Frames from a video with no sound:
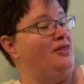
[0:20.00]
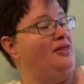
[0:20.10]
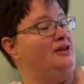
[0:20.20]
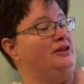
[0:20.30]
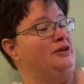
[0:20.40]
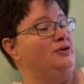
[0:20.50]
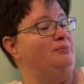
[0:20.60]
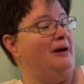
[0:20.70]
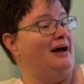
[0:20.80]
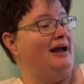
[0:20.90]
The
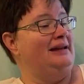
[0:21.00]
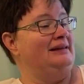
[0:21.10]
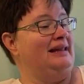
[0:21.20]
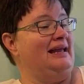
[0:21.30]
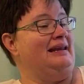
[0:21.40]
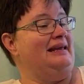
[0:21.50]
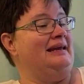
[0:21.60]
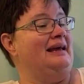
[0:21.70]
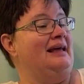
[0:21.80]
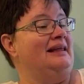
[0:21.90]
lupine lady
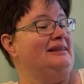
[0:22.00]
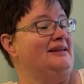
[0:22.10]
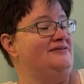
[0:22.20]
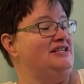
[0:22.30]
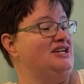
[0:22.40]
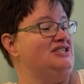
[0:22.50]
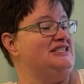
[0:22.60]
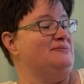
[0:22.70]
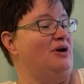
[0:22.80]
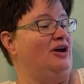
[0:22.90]
lives in a
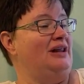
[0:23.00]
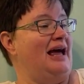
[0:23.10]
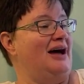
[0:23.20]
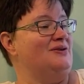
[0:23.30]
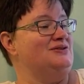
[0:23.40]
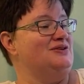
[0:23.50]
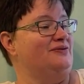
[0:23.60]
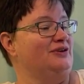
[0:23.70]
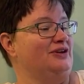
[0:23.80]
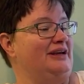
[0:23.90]
small house
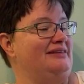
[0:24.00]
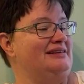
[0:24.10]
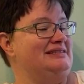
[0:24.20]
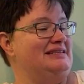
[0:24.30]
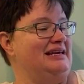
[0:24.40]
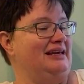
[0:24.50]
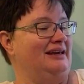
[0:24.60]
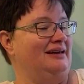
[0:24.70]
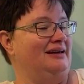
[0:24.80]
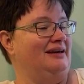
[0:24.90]
overlooking the sea.
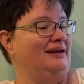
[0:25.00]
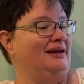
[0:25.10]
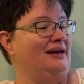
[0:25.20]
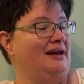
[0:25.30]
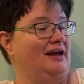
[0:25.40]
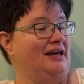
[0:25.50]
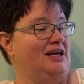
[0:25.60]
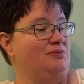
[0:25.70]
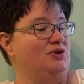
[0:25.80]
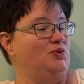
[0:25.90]

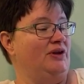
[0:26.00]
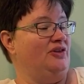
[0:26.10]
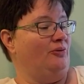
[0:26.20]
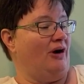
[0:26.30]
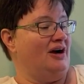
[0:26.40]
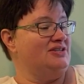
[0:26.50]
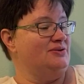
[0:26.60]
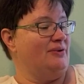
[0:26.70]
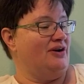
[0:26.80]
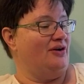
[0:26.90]
In between the rocks
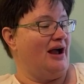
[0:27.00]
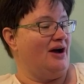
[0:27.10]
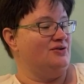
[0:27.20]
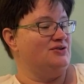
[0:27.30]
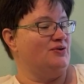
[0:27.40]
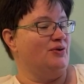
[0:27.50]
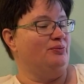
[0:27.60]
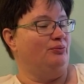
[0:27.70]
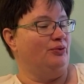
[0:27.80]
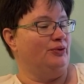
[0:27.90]
around her house grow
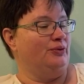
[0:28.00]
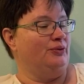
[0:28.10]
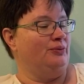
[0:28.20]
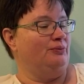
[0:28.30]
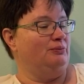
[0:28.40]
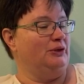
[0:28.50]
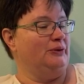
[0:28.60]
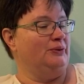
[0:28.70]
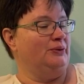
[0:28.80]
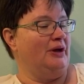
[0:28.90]
blue,
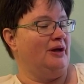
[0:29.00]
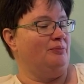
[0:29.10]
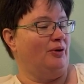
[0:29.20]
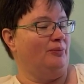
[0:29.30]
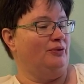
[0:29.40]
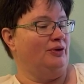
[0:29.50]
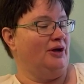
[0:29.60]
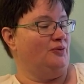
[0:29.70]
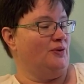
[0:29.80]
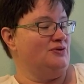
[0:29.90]
blue and purple
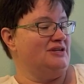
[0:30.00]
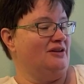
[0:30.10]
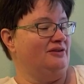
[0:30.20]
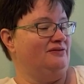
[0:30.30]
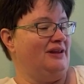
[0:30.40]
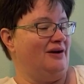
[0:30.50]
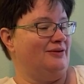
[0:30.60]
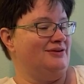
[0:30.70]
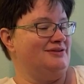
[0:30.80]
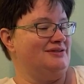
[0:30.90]
and rose-colored
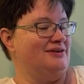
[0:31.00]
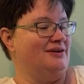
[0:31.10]
flowers.